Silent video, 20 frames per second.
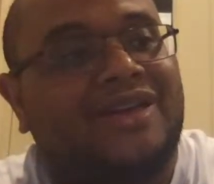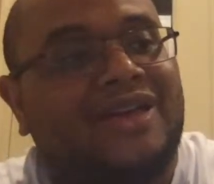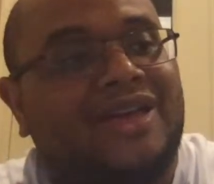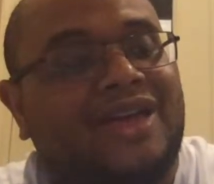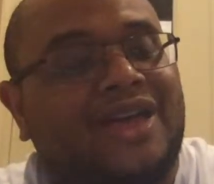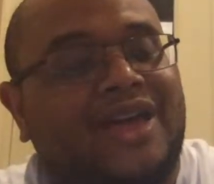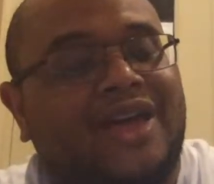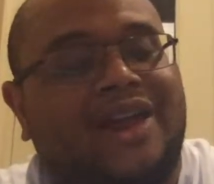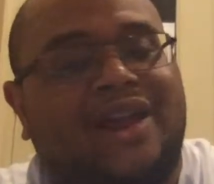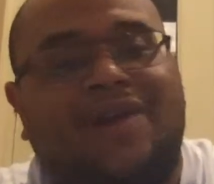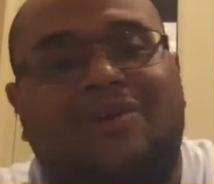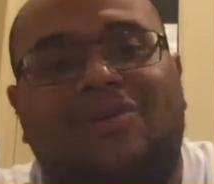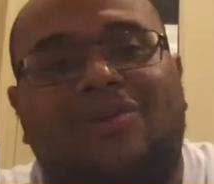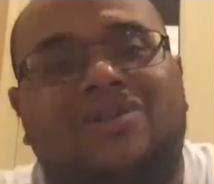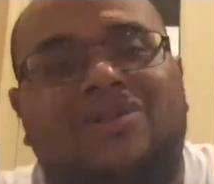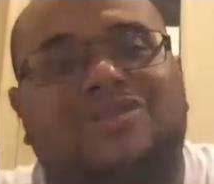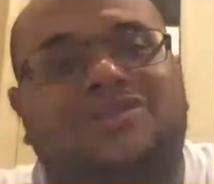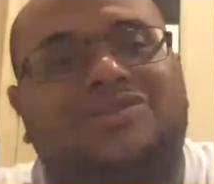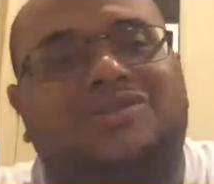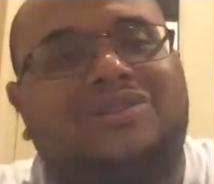and I want
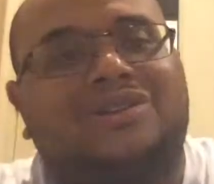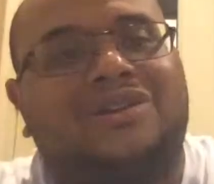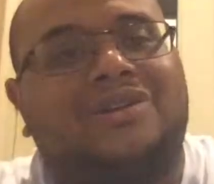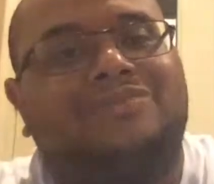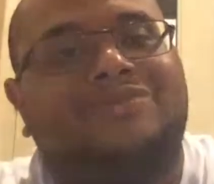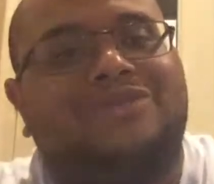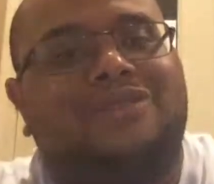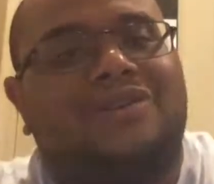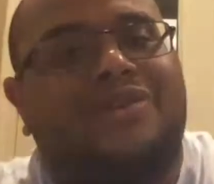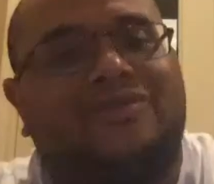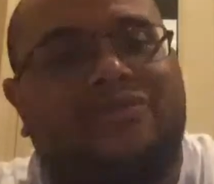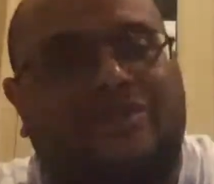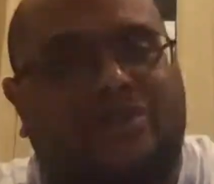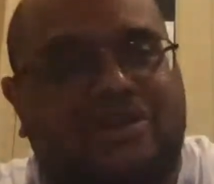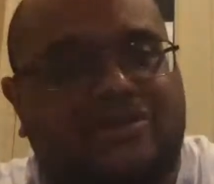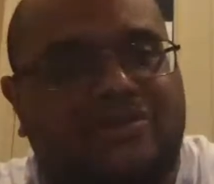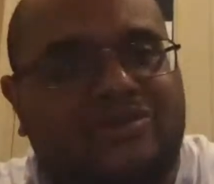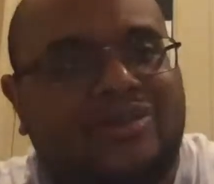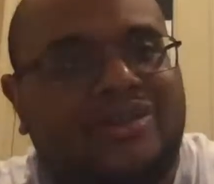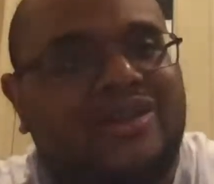you to observe
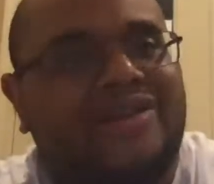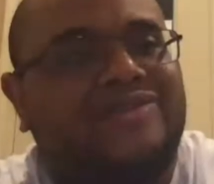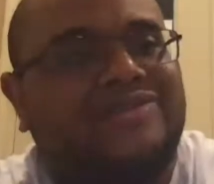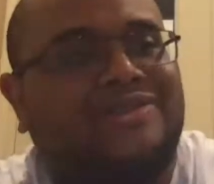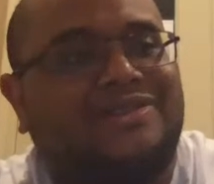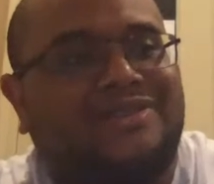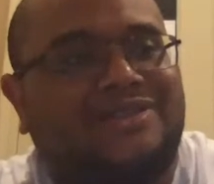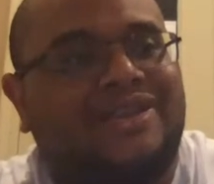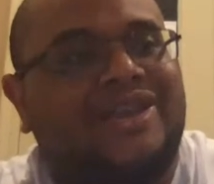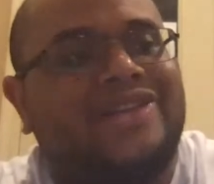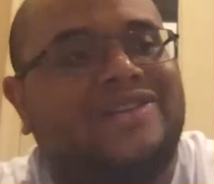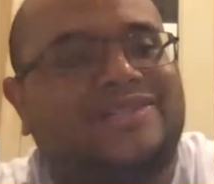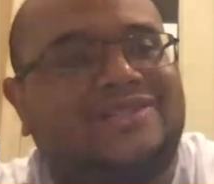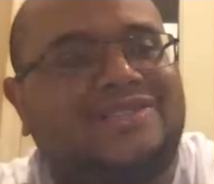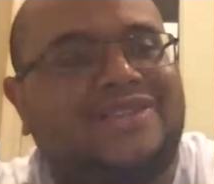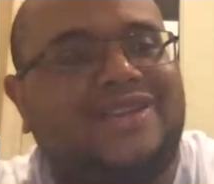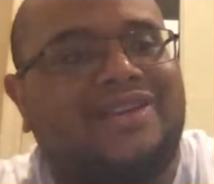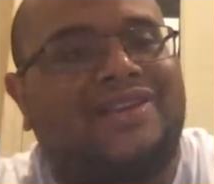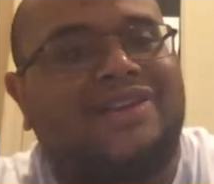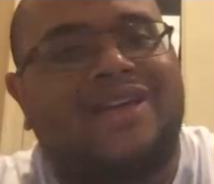when there's a
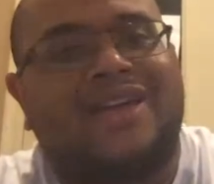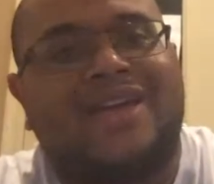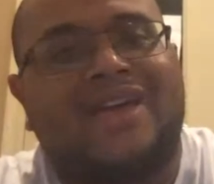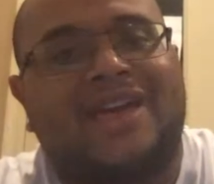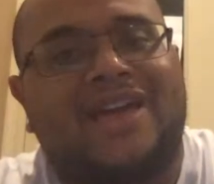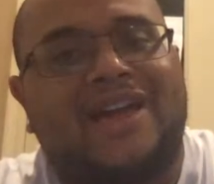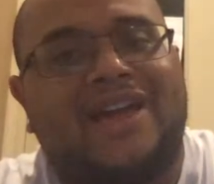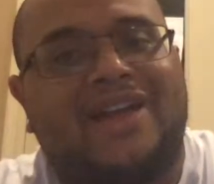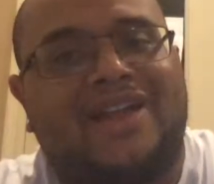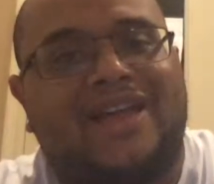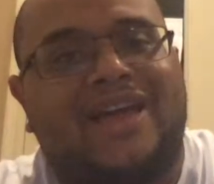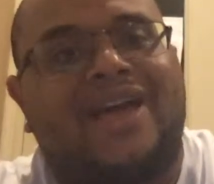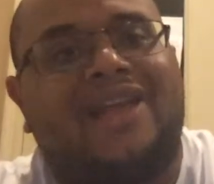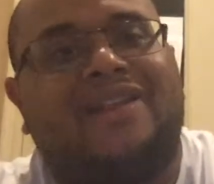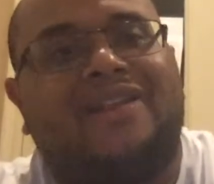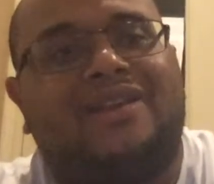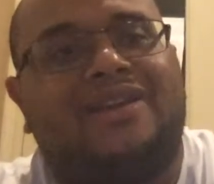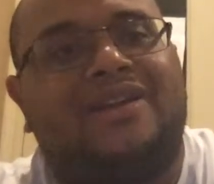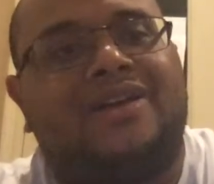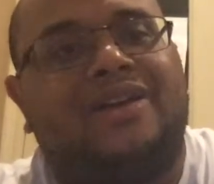sentencing and that
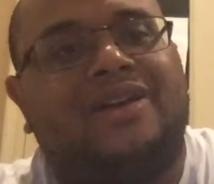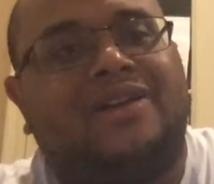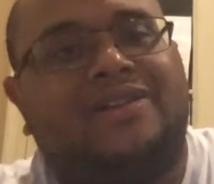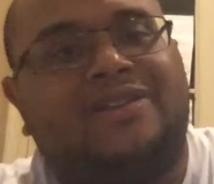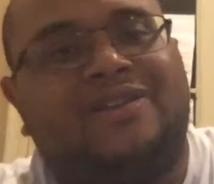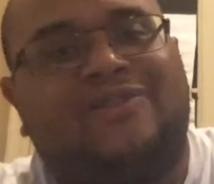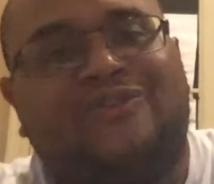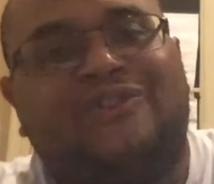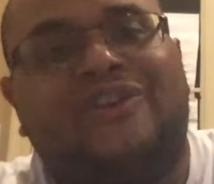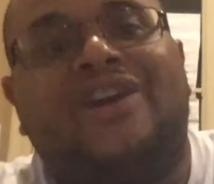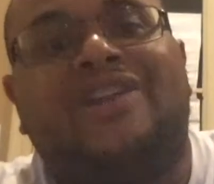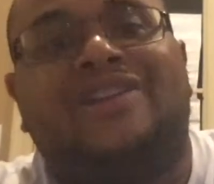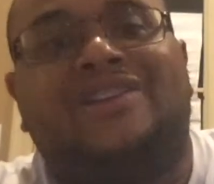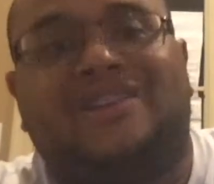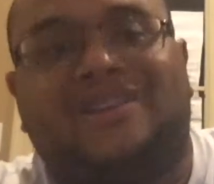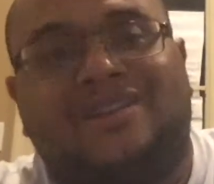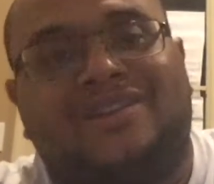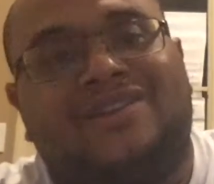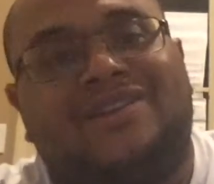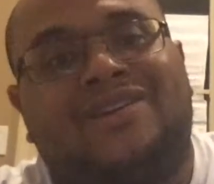
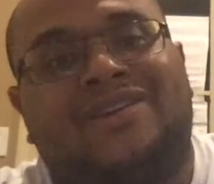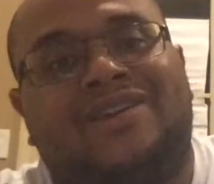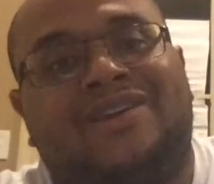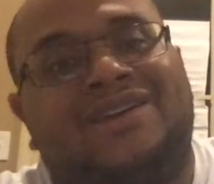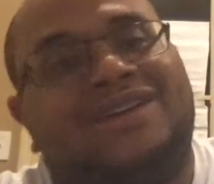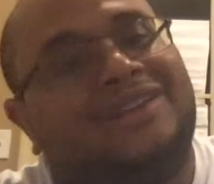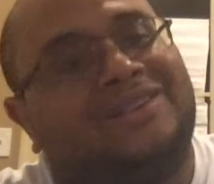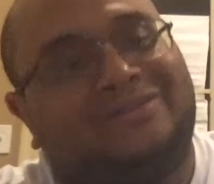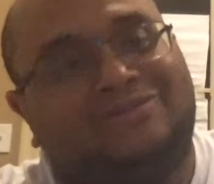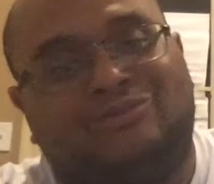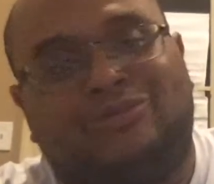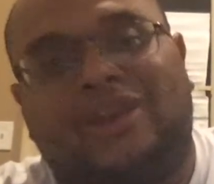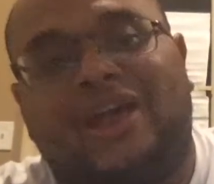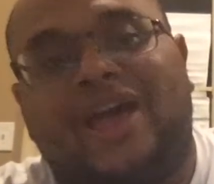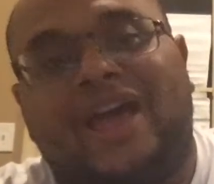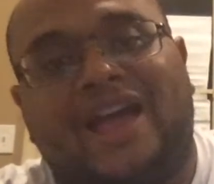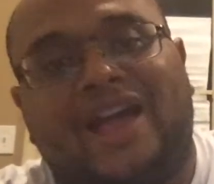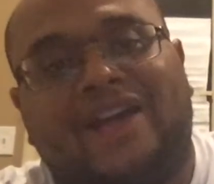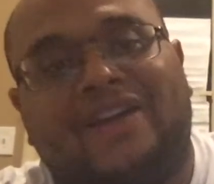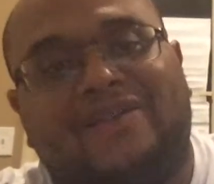defendant is
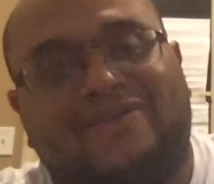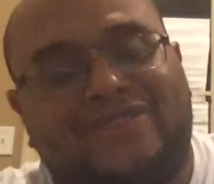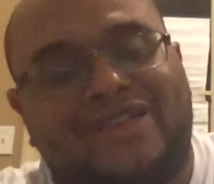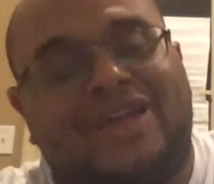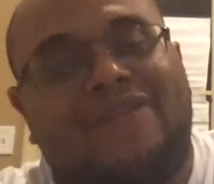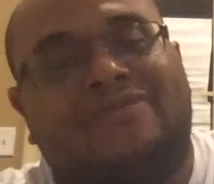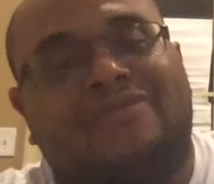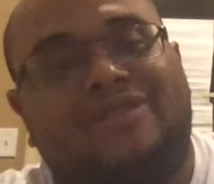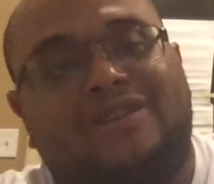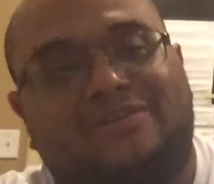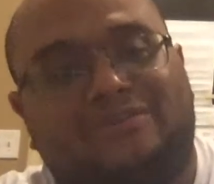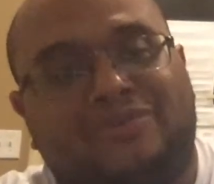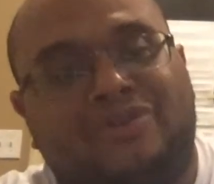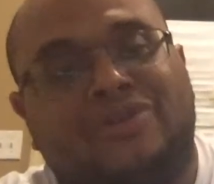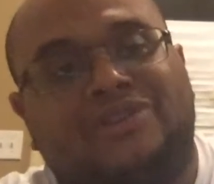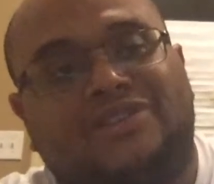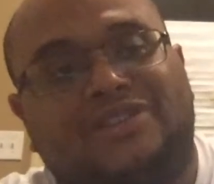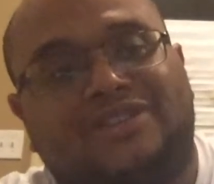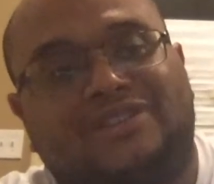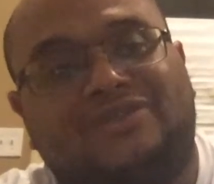black, if that
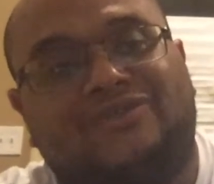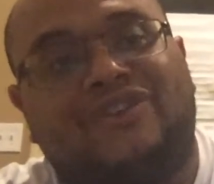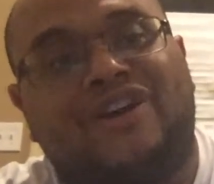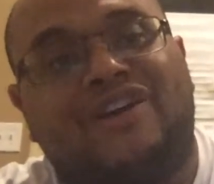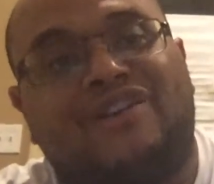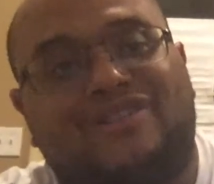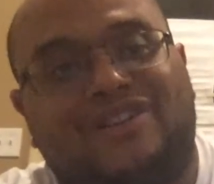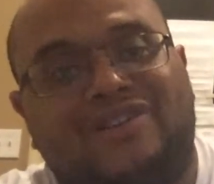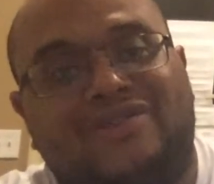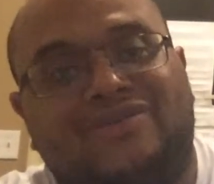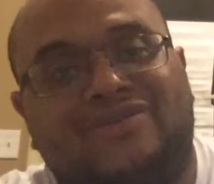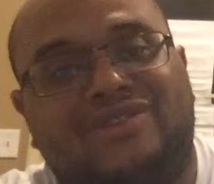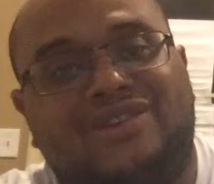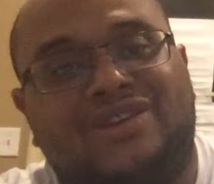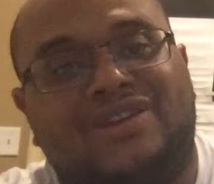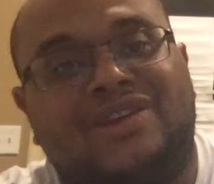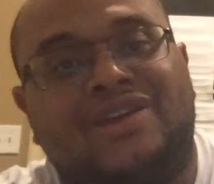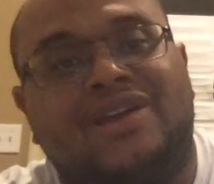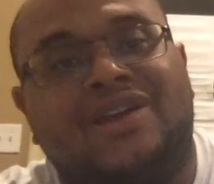person is found guilty,